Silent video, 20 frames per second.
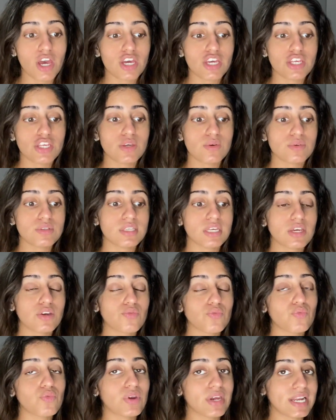
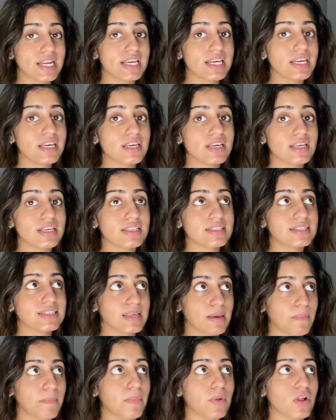using really
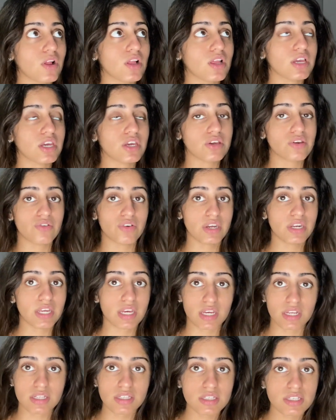simple
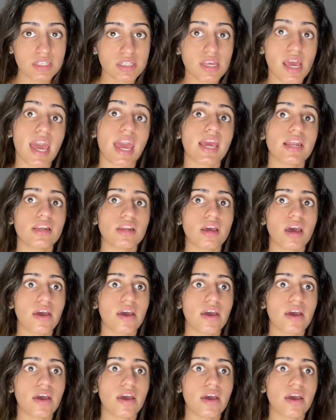ingredients and